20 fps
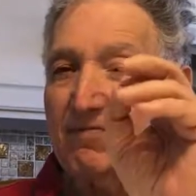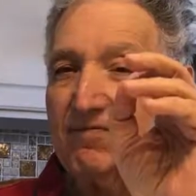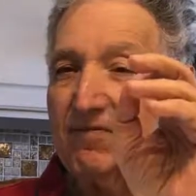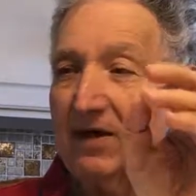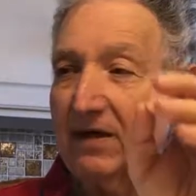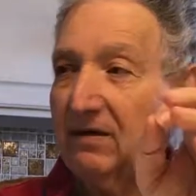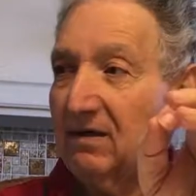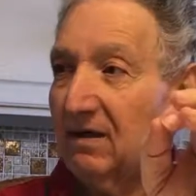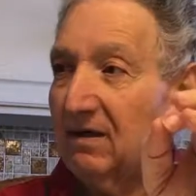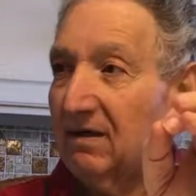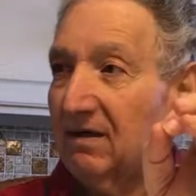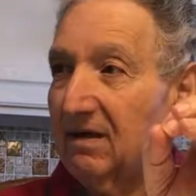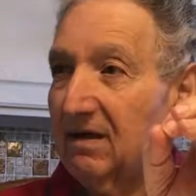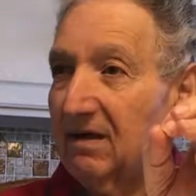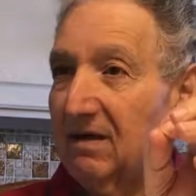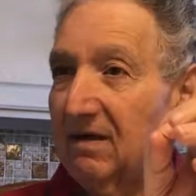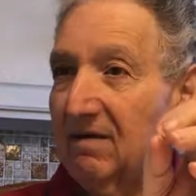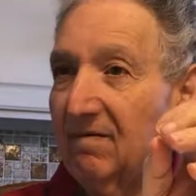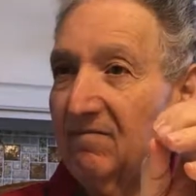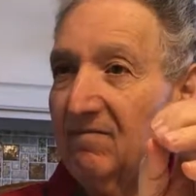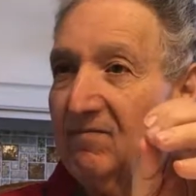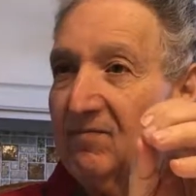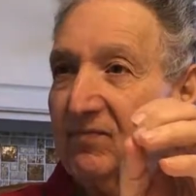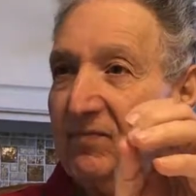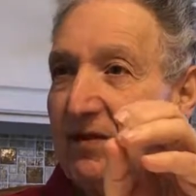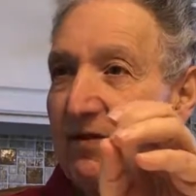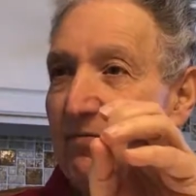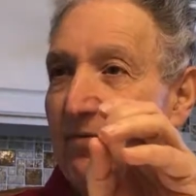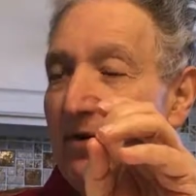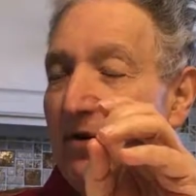Finally,
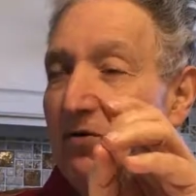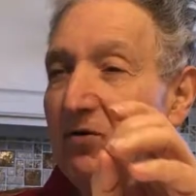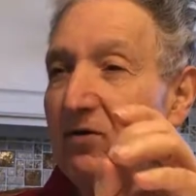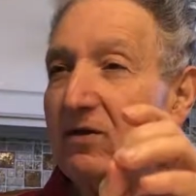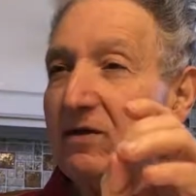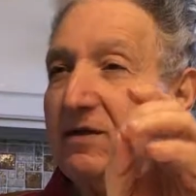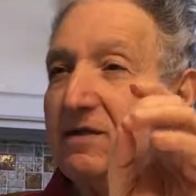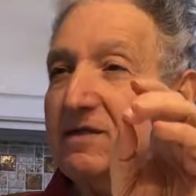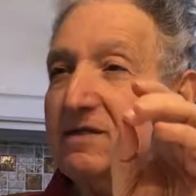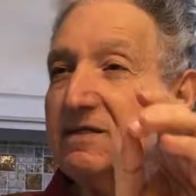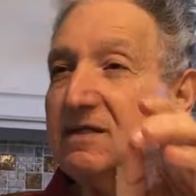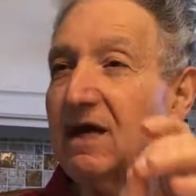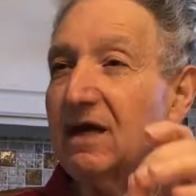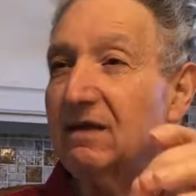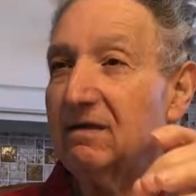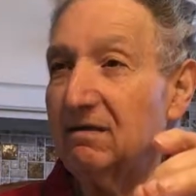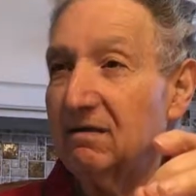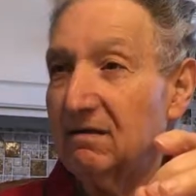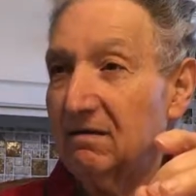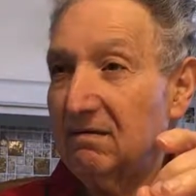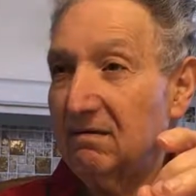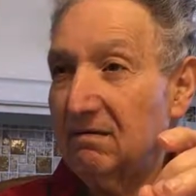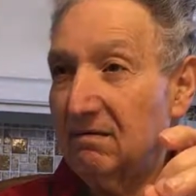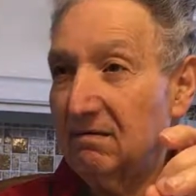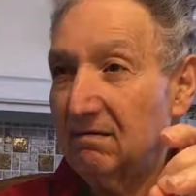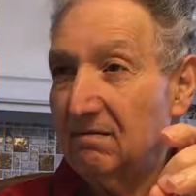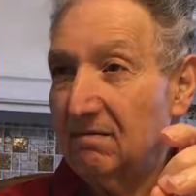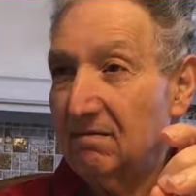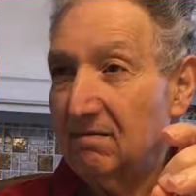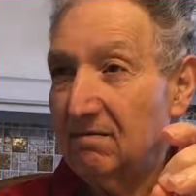we all decided
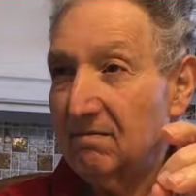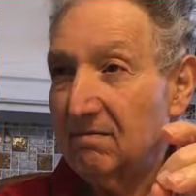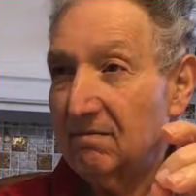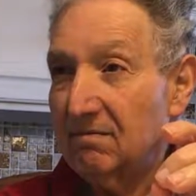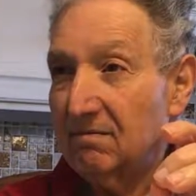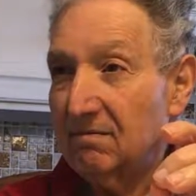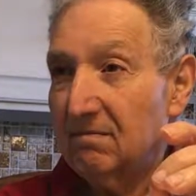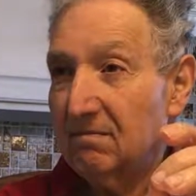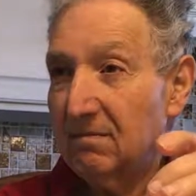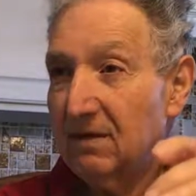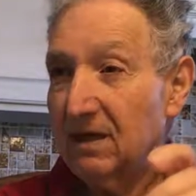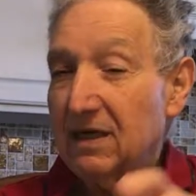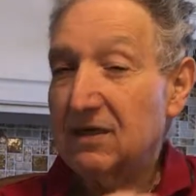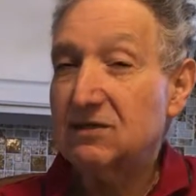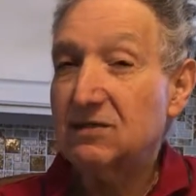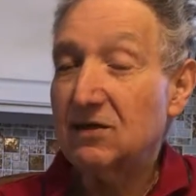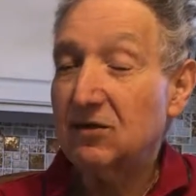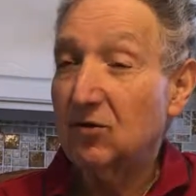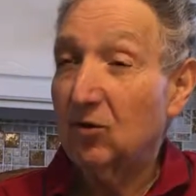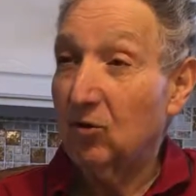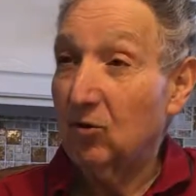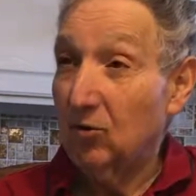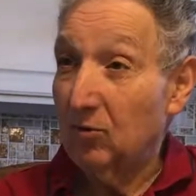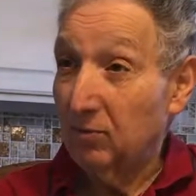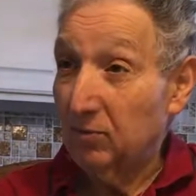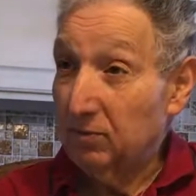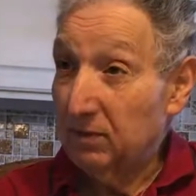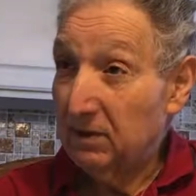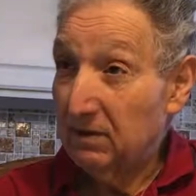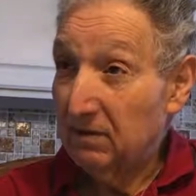as a
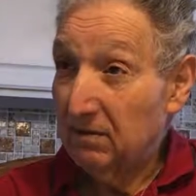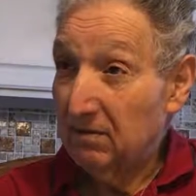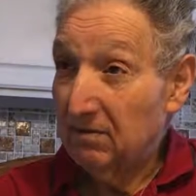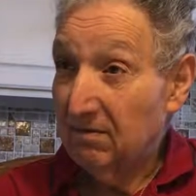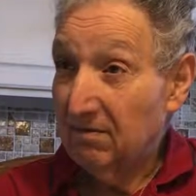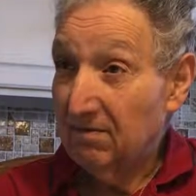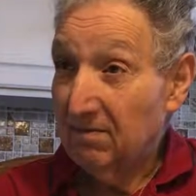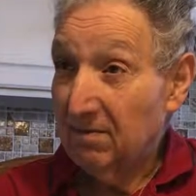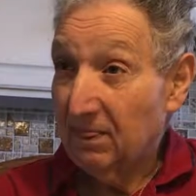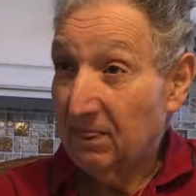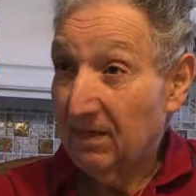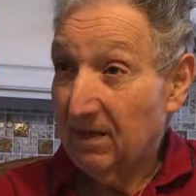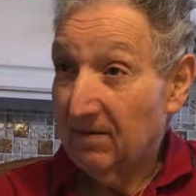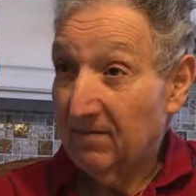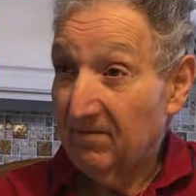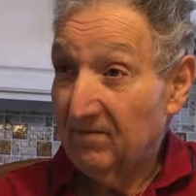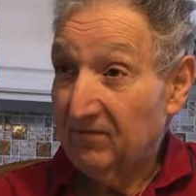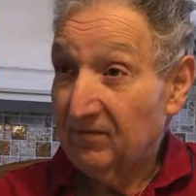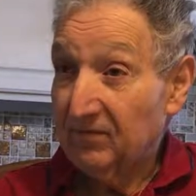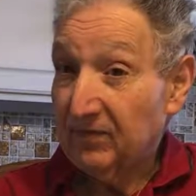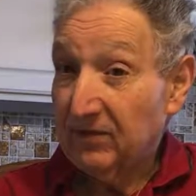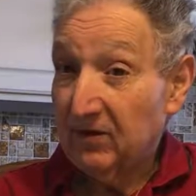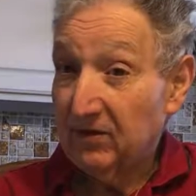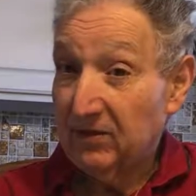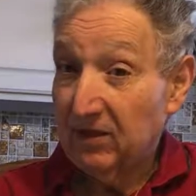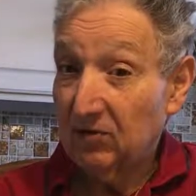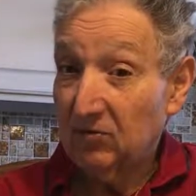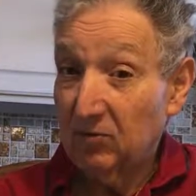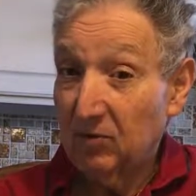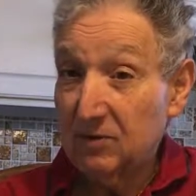group
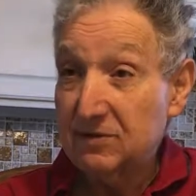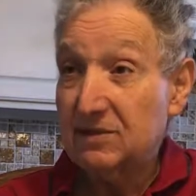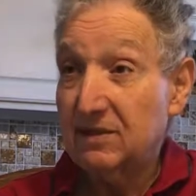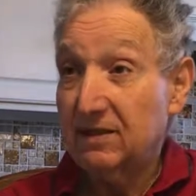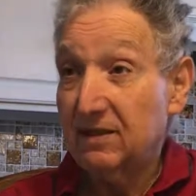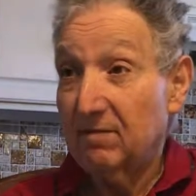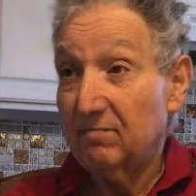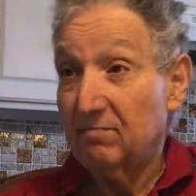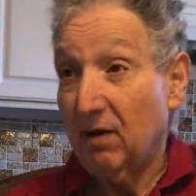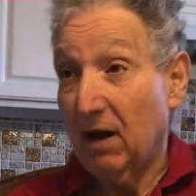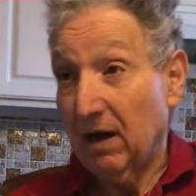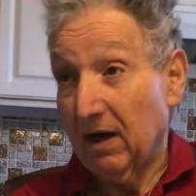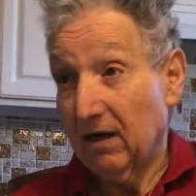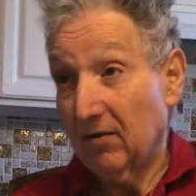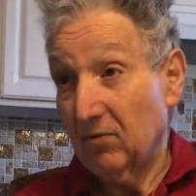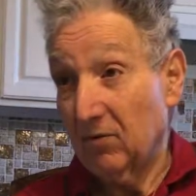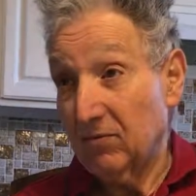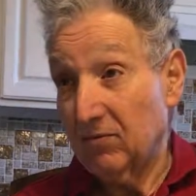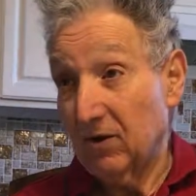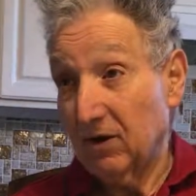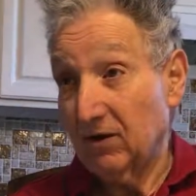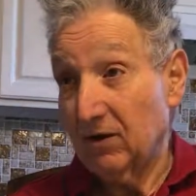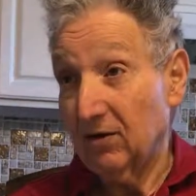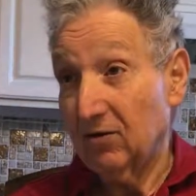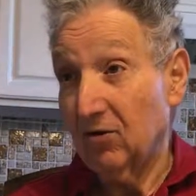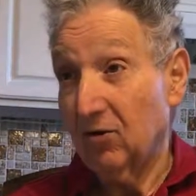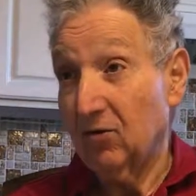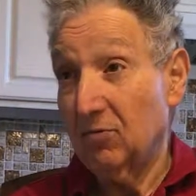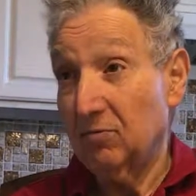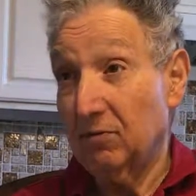that was in the bunk, we were a
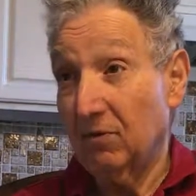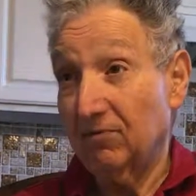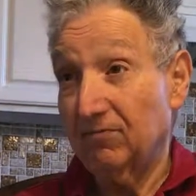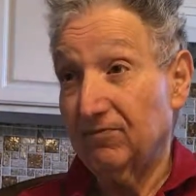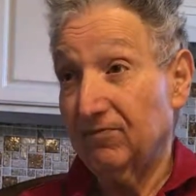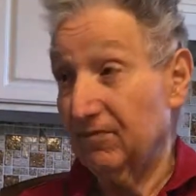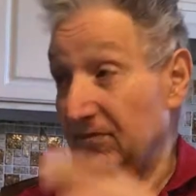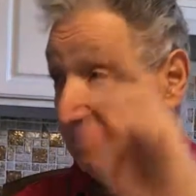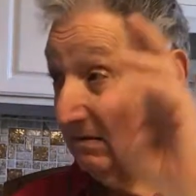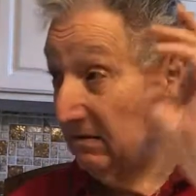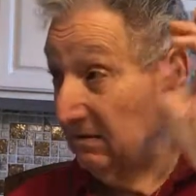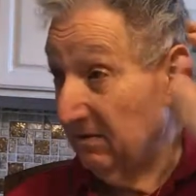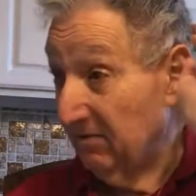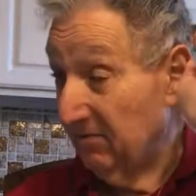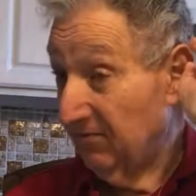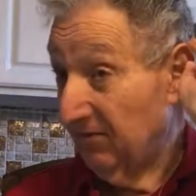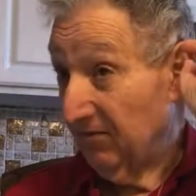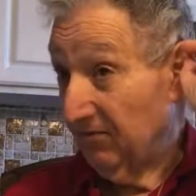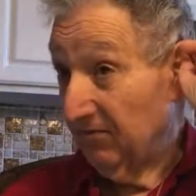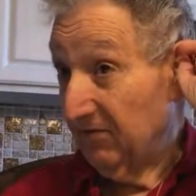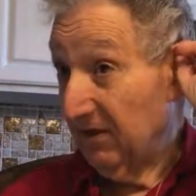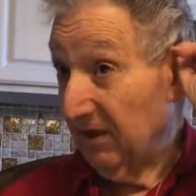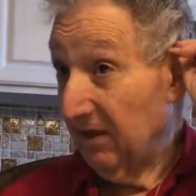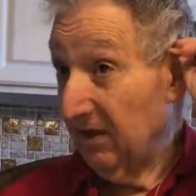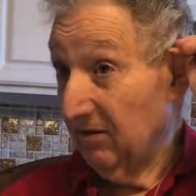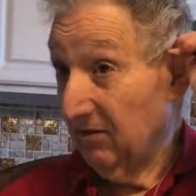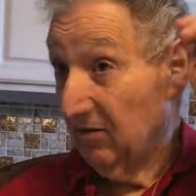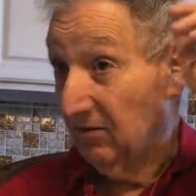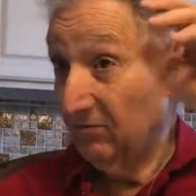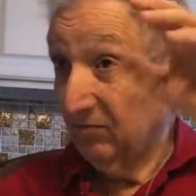group of
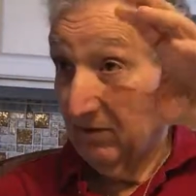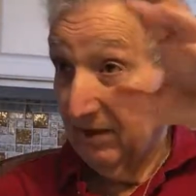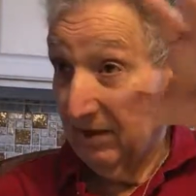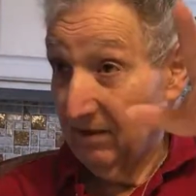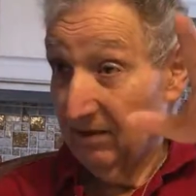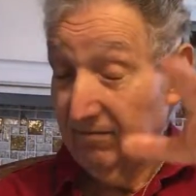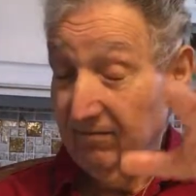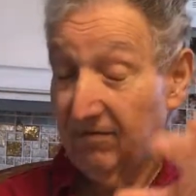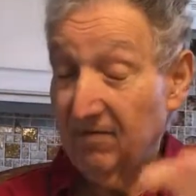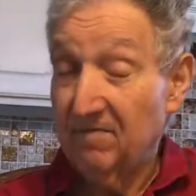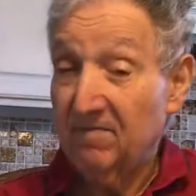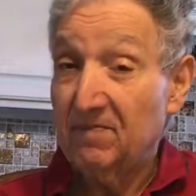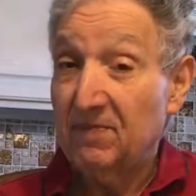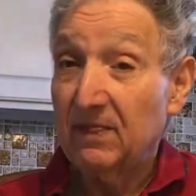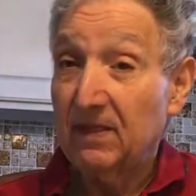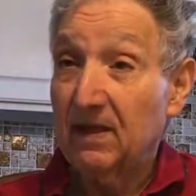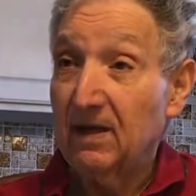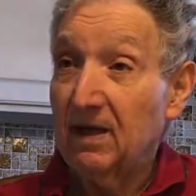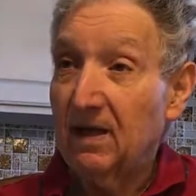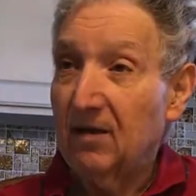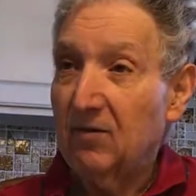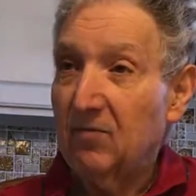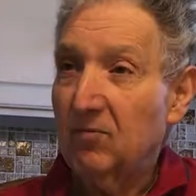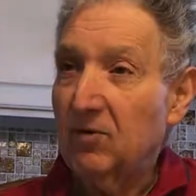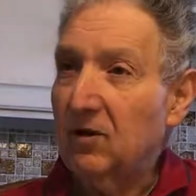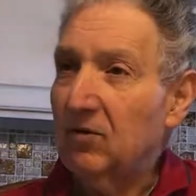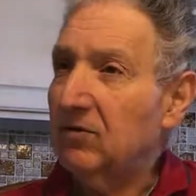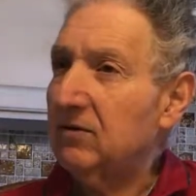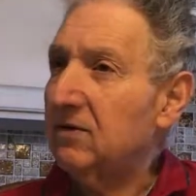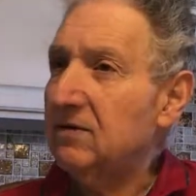15 or 12,
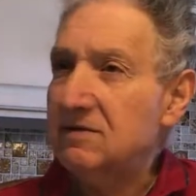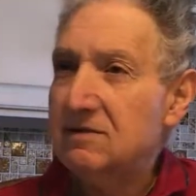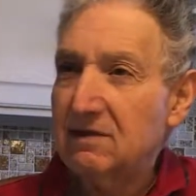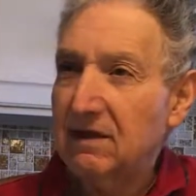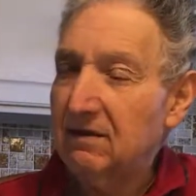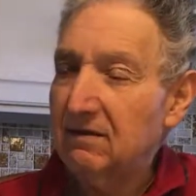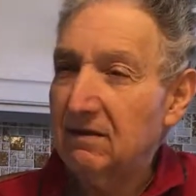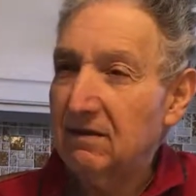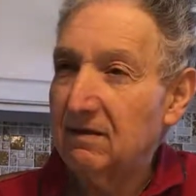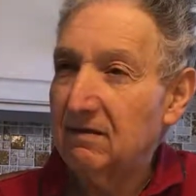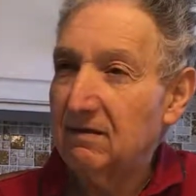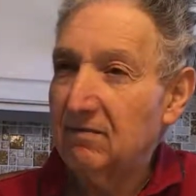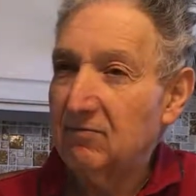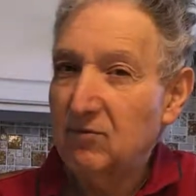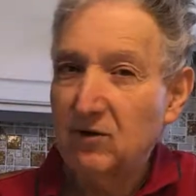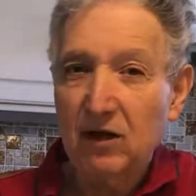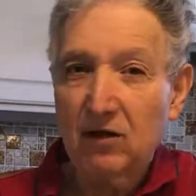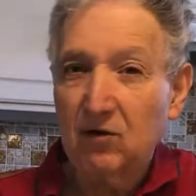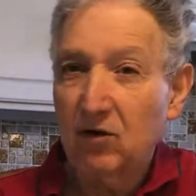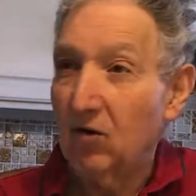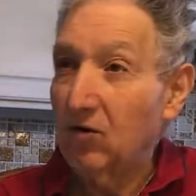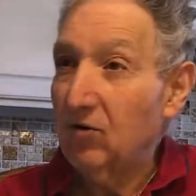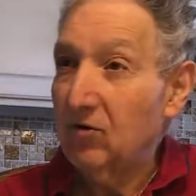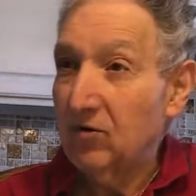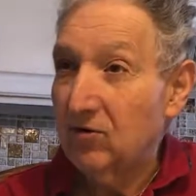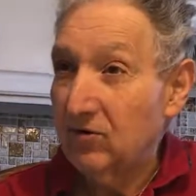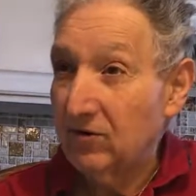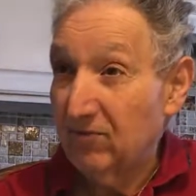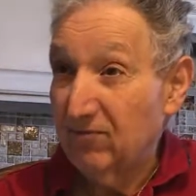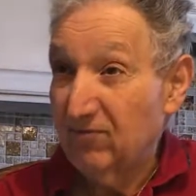we all decided we are all
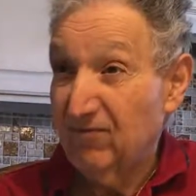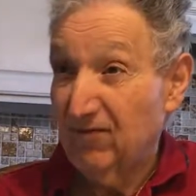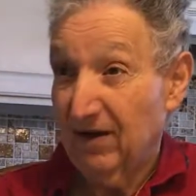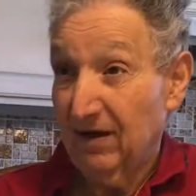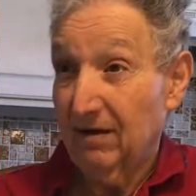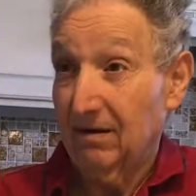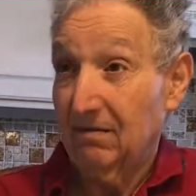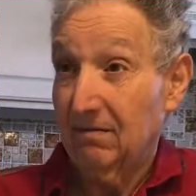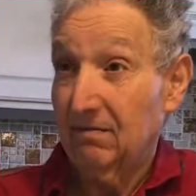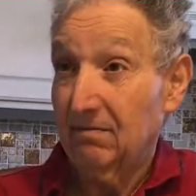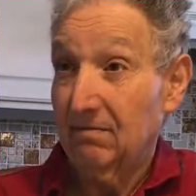going to fail.